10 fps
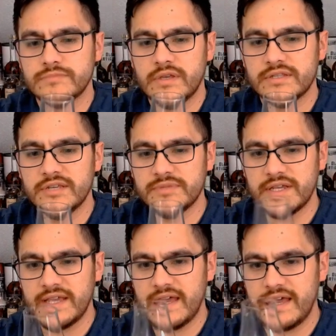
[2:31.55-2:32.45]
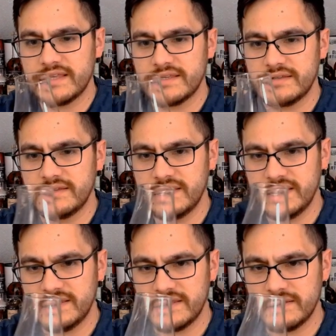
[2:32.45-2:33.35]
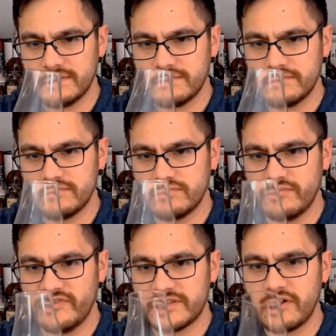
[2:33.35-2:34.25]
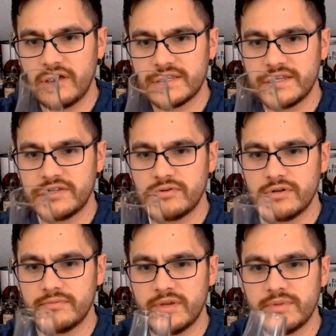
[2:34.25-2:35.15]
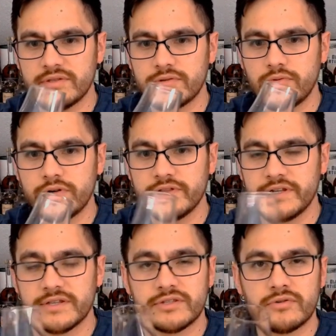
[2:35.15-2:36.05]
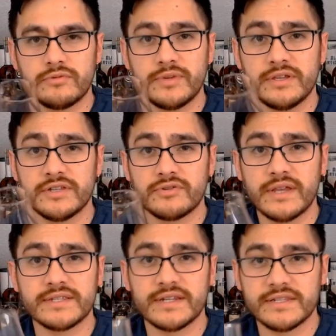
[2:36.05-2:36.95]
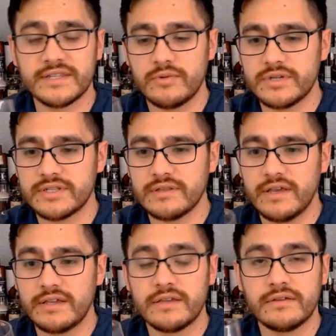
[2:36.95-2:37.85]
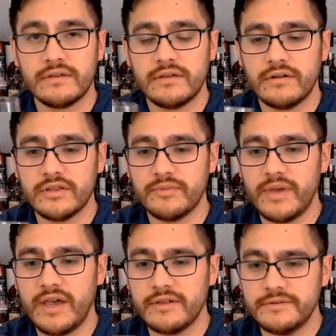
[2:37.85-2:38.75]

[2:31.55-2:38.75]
Seems like it has a decent viscosity to it, maybe a little oiliness, so it'll be interesting to see what it's like on the palate.